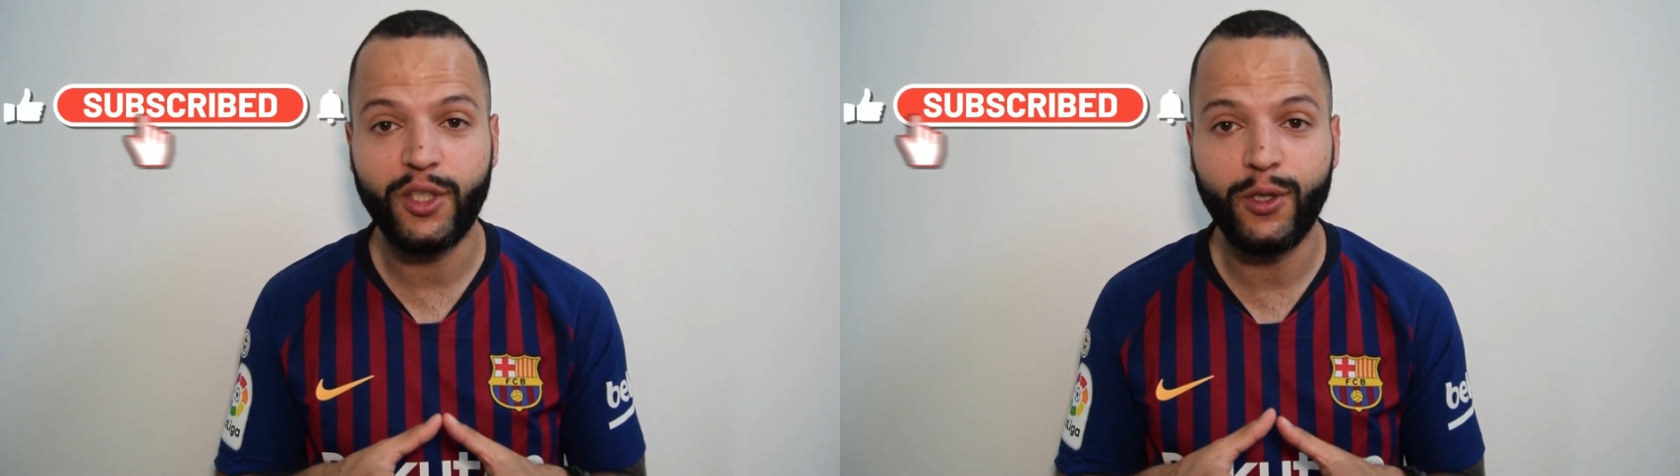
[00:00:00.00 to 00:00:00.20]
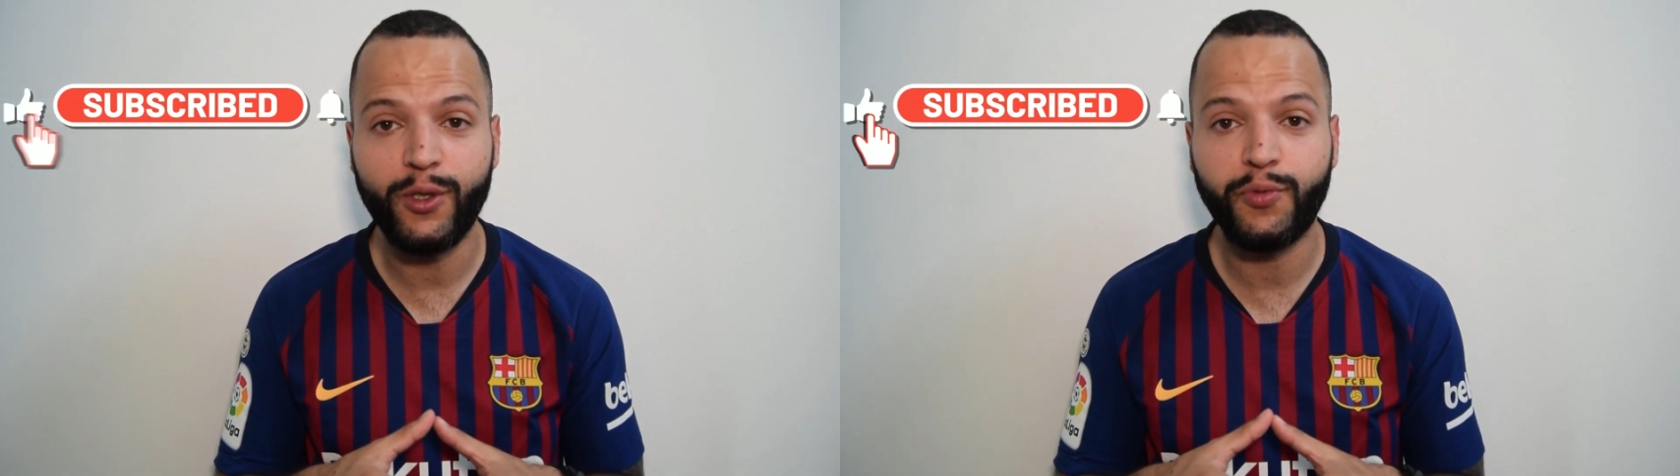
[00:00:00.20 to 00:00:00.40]

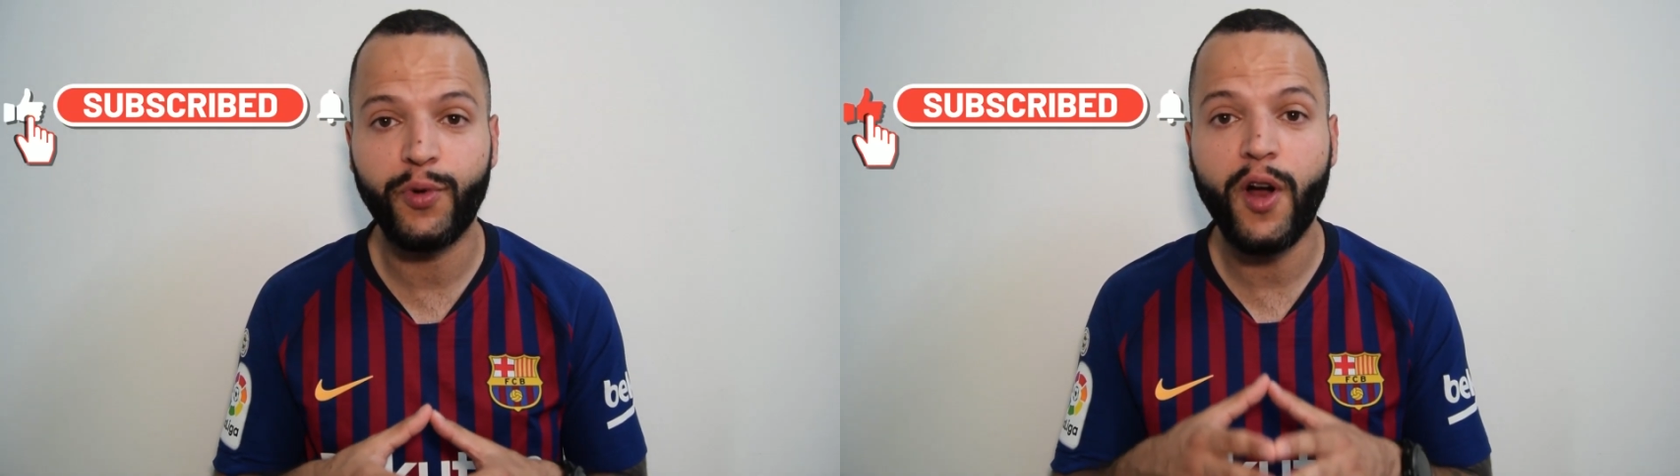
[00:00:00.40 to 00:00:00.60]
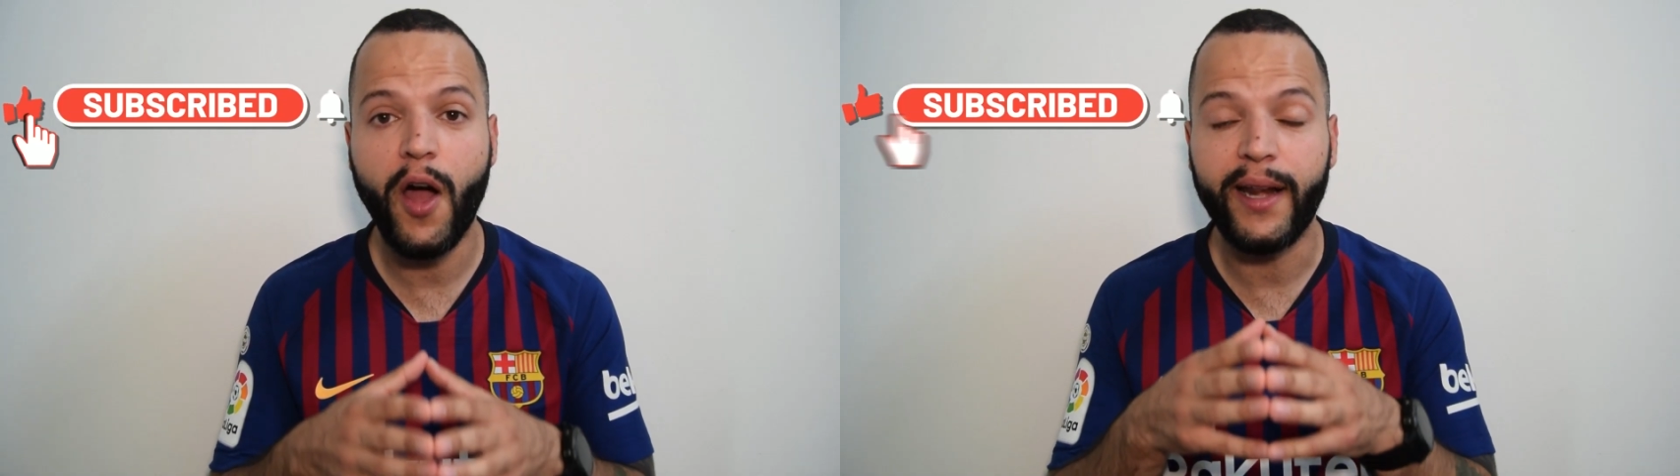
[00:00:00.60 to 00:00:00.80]
news
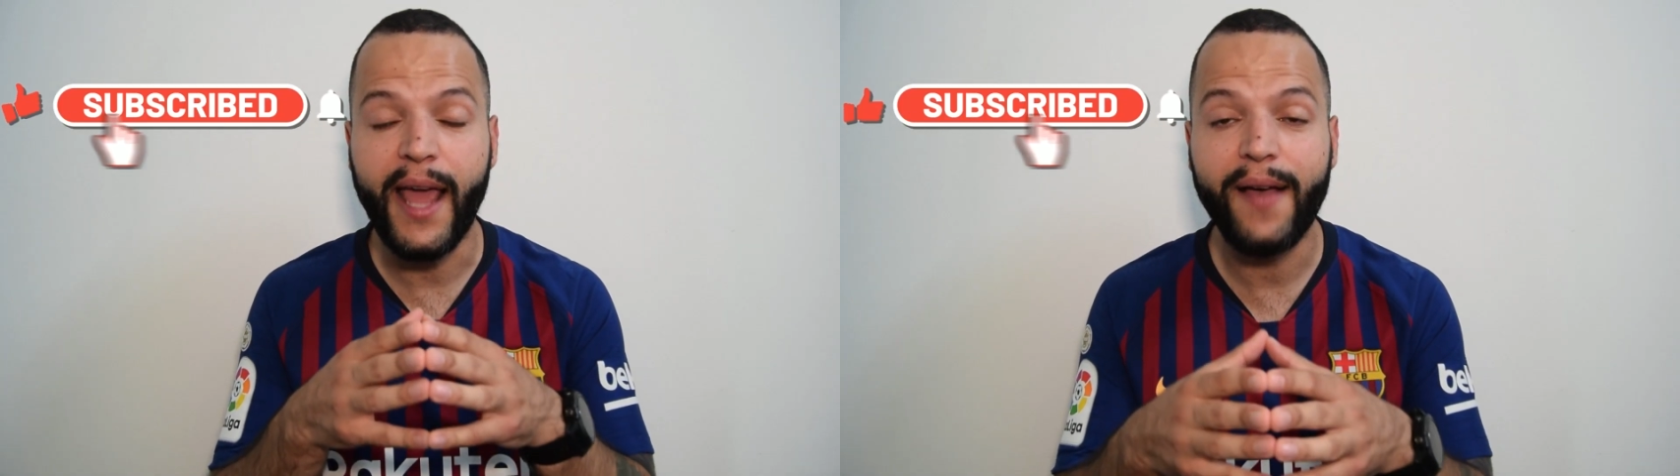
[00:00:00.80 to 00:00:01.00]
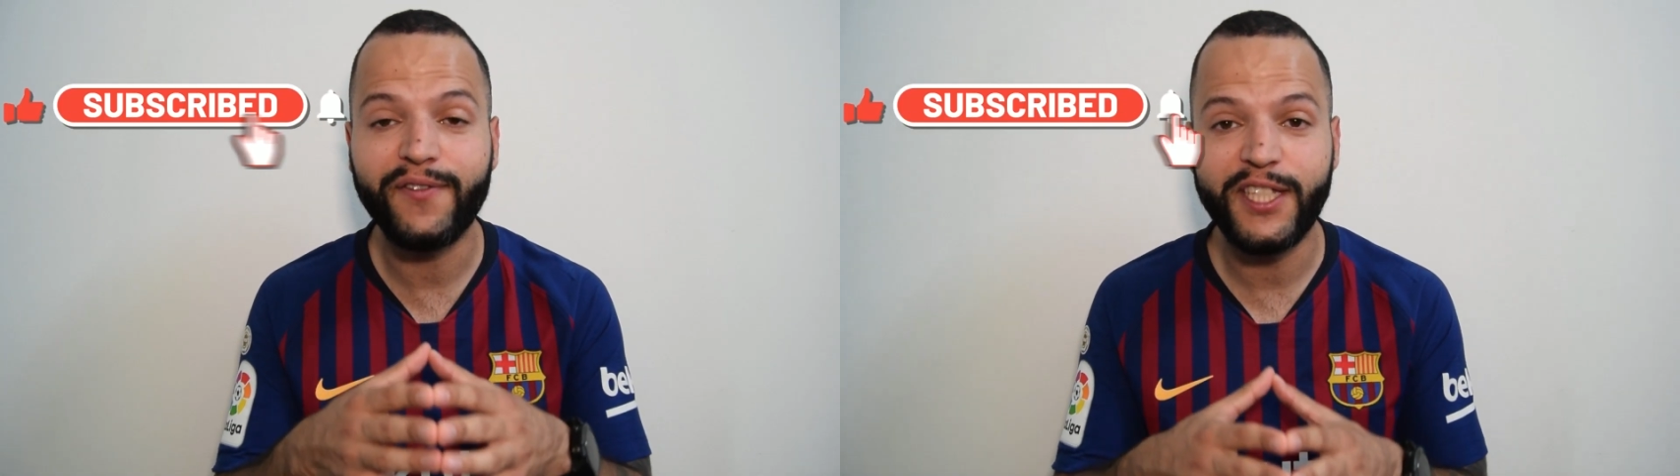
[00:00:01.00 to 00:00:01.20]
regarding
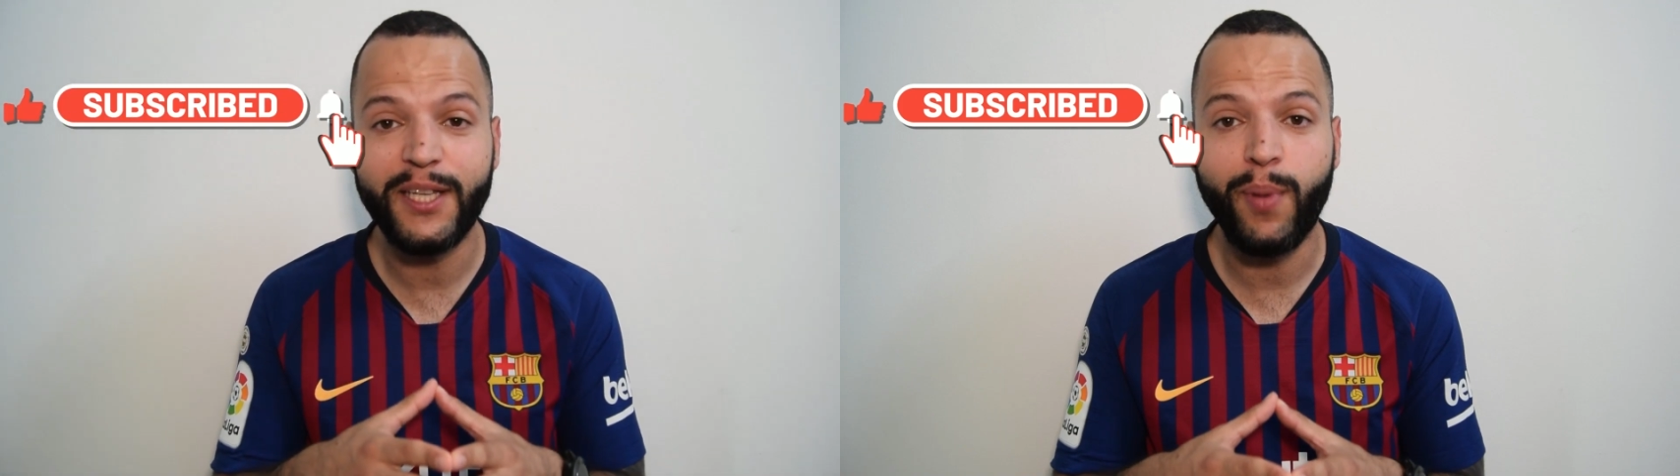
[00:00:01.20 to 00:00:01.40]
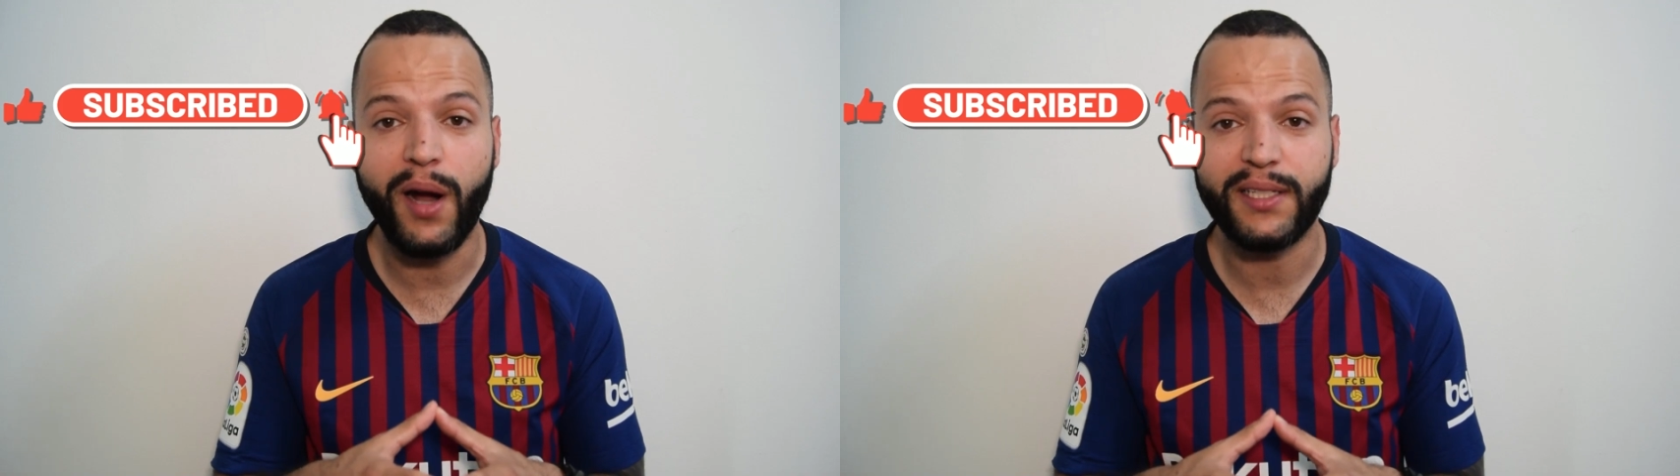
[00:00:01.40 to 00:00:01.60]

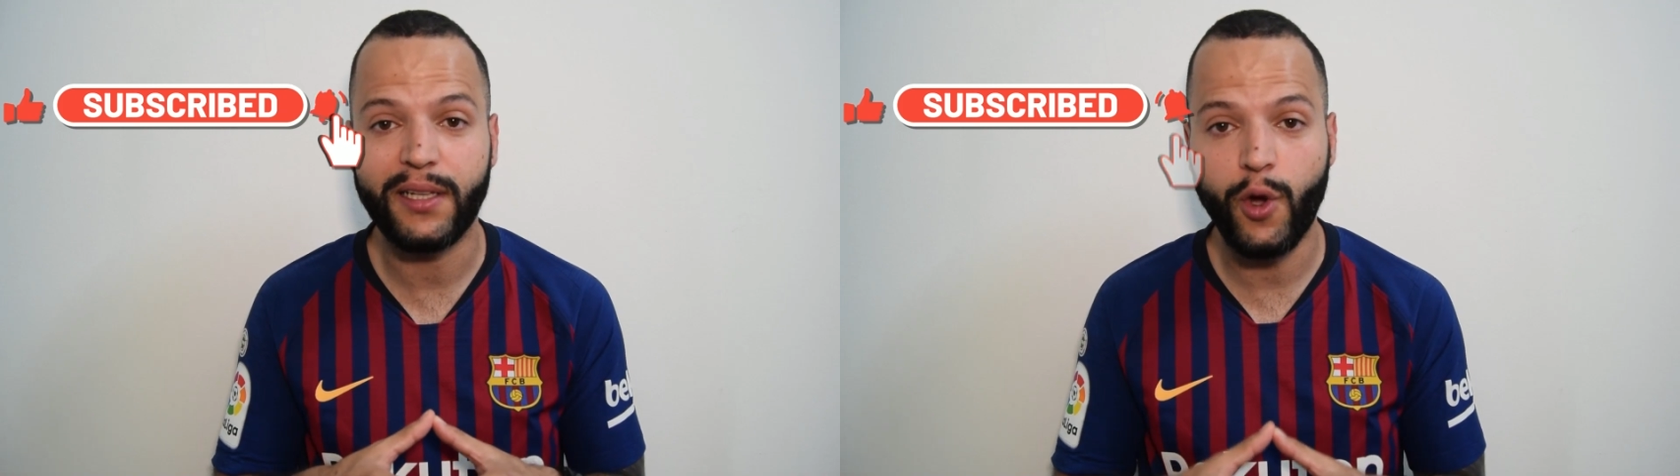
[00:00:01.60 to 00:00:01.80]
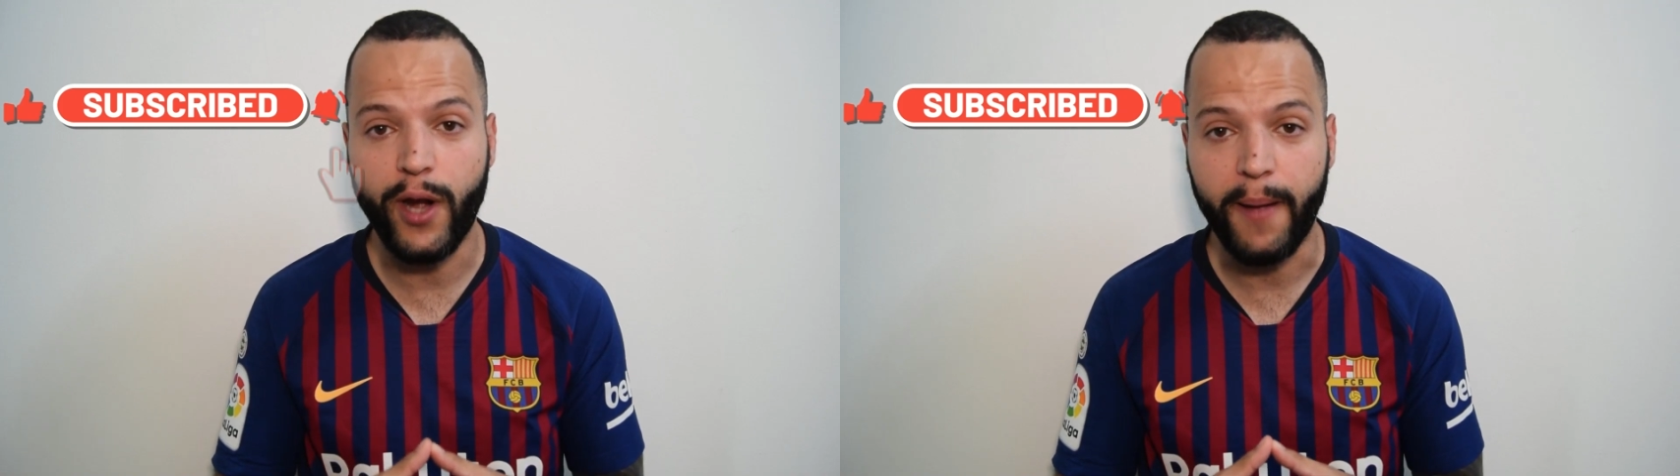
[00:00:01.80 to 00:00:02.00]
FC
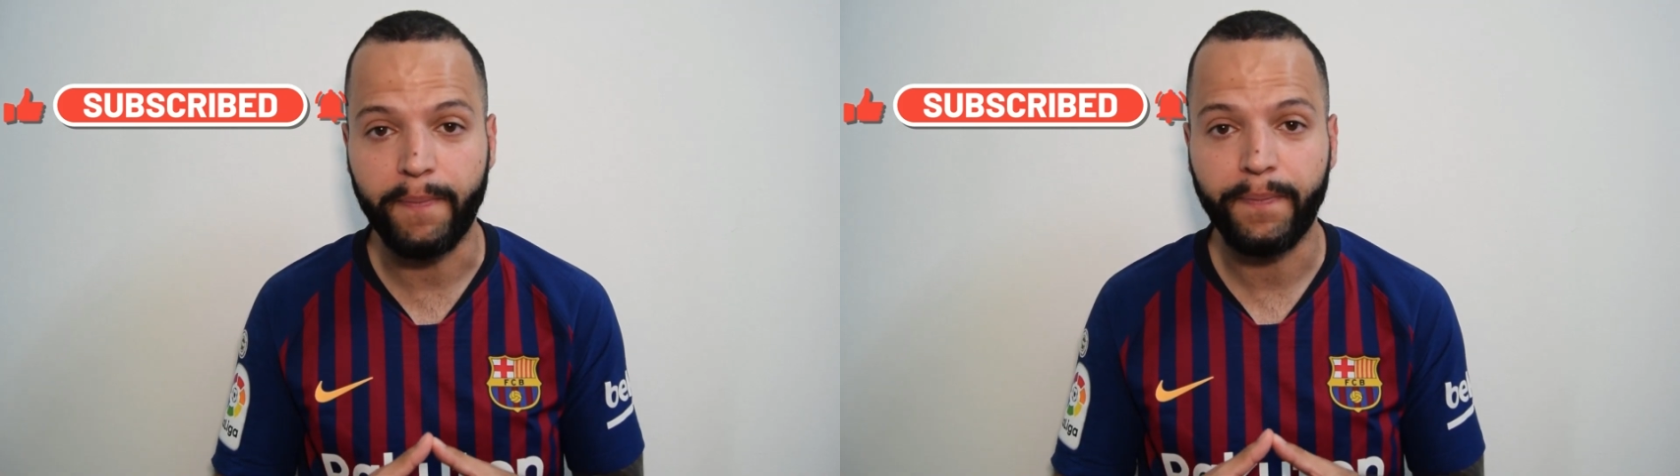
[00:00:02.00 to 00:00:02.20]
Barcelona.